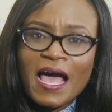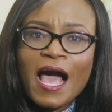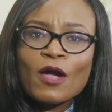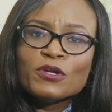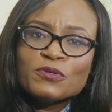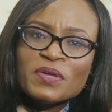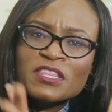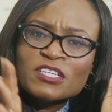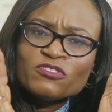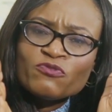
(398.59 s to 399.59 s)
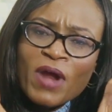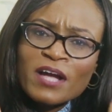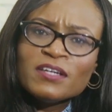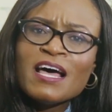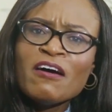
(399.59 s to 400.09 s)
are going to be the
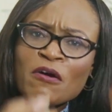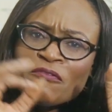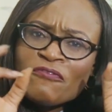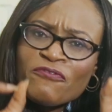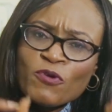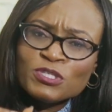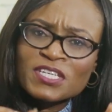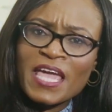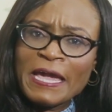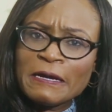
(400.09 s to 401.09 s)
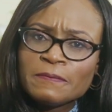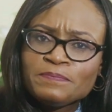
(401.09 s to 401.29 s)
regular fruit cake.